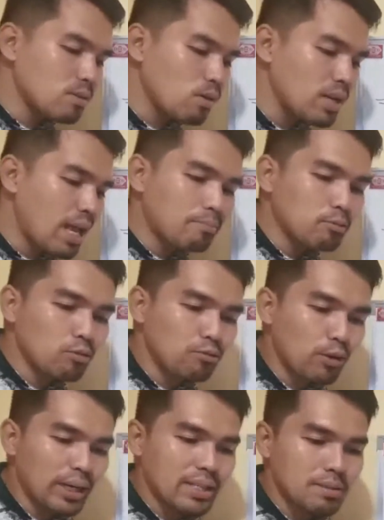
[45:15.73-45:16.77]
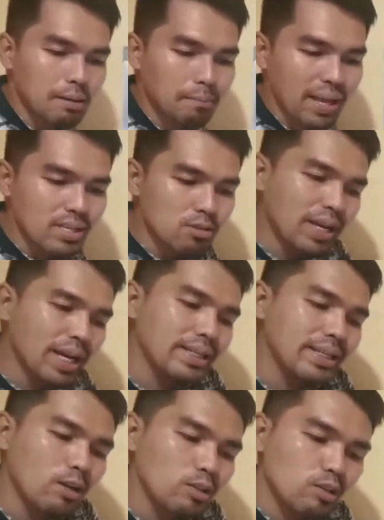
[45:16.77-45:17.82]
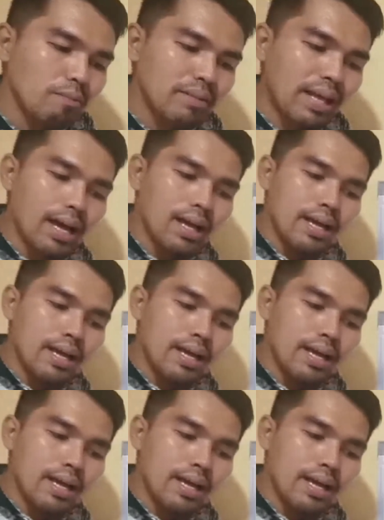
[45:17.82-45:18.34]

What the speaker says: only up to 4 decimal places, we can round up the